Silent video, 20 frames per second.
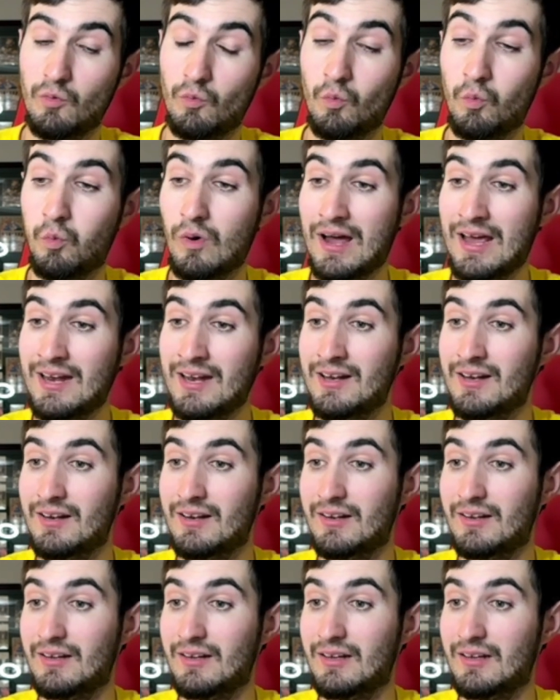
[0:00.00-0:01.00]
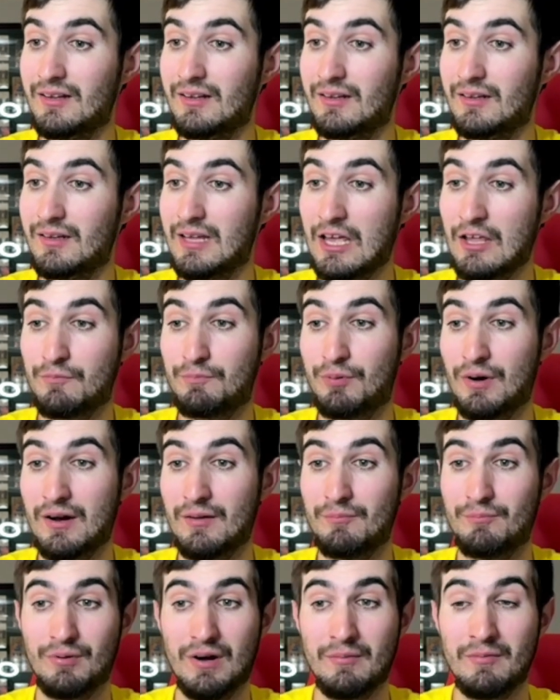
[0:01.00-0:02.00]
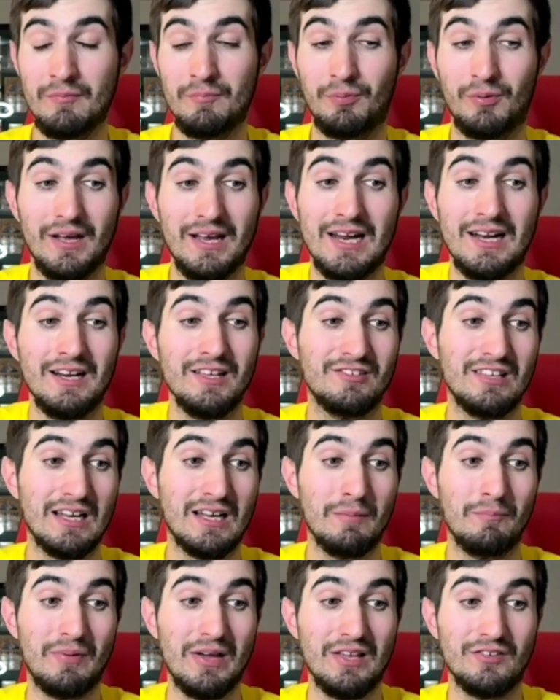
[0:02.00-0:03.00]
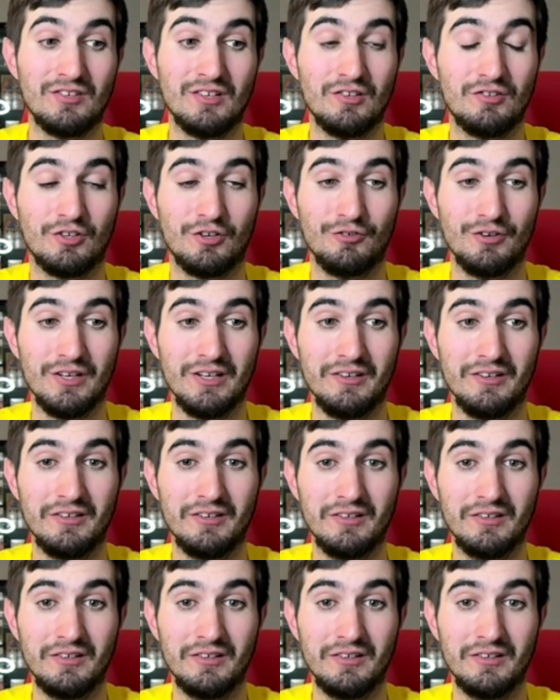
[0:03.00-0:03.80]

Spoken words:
When has Bregman played any second base in his career?